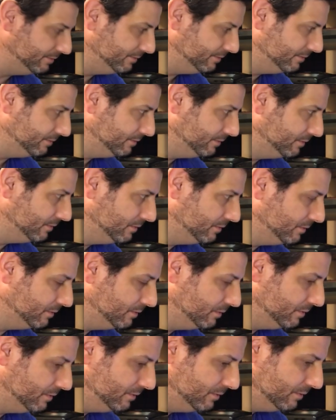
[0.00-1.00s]

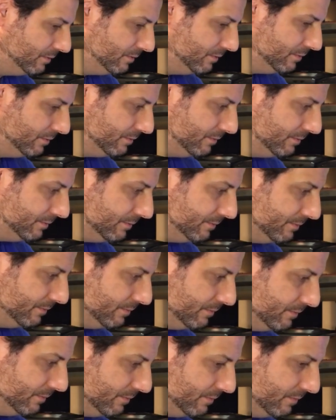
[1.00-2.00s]

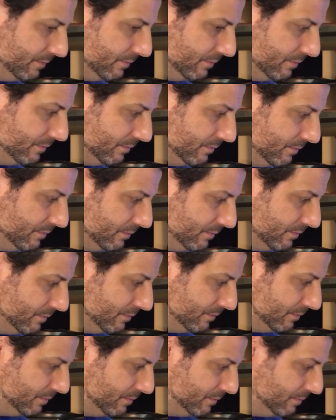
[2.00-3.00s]

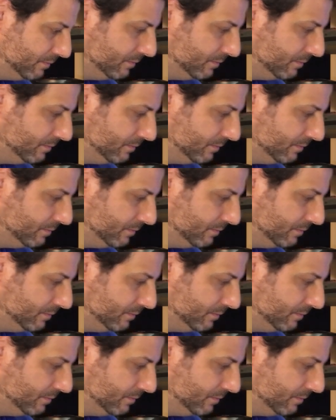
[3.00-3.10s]
Nobody speaks.